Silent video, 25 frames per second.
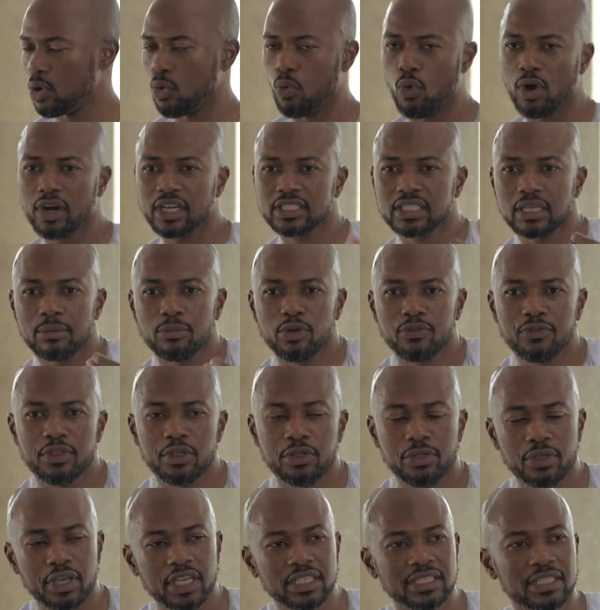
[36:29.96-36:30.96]
What are some of
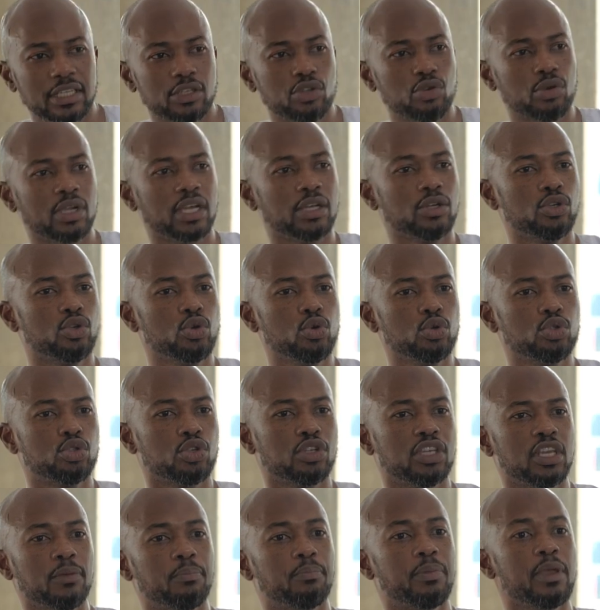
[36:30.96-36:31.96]
the things that you can do to
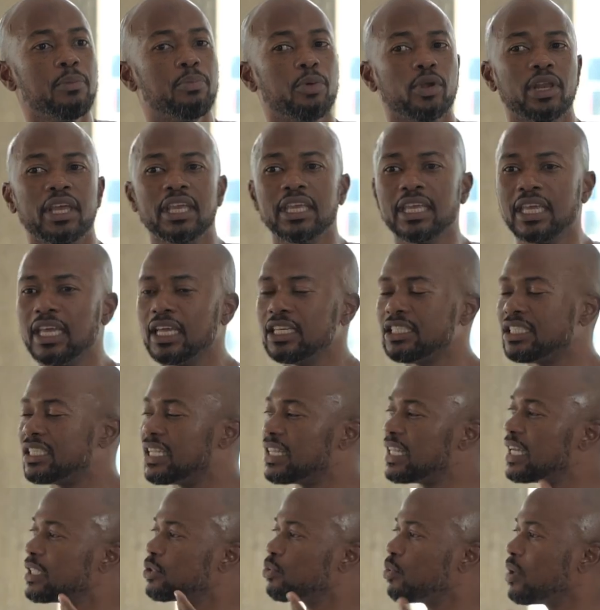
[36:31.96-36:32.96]
keep people engaged?
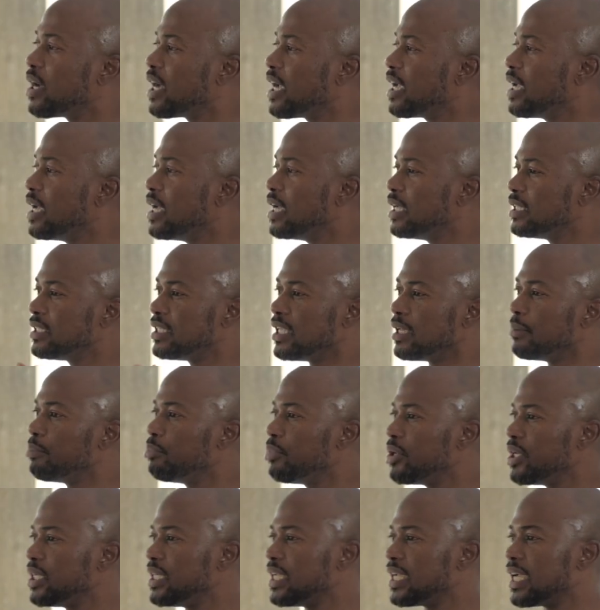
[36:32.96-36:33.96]
And that's why team
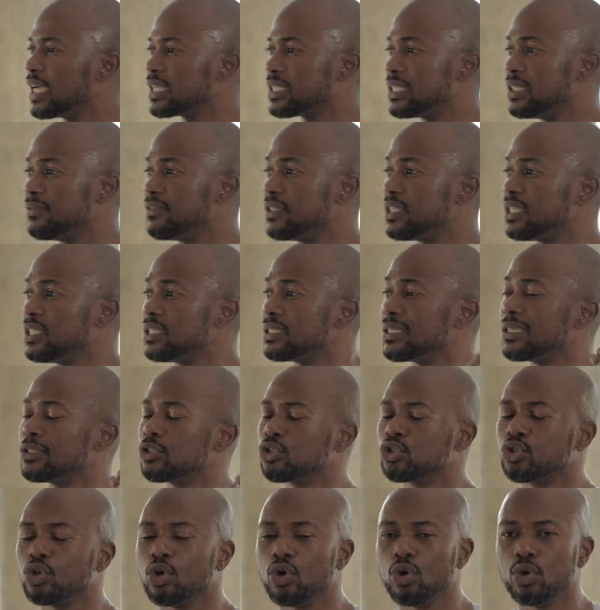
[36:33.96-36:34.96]
building activities are
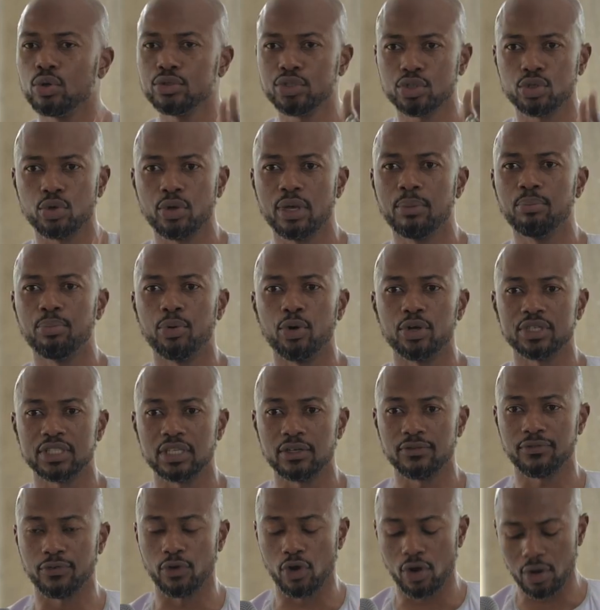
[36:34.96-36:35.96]
so, so
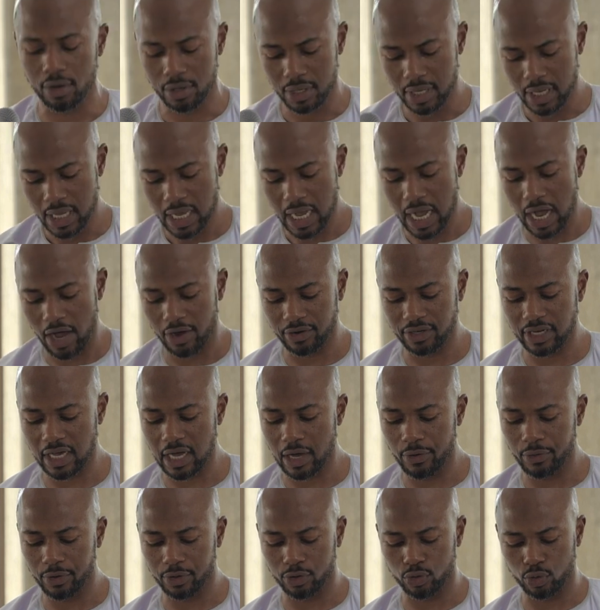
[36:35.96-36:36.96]
important for our
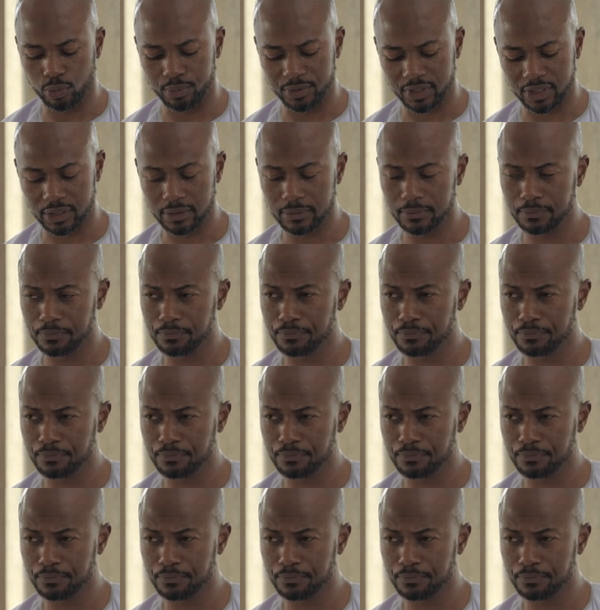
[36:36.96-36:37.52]
Dawa groups.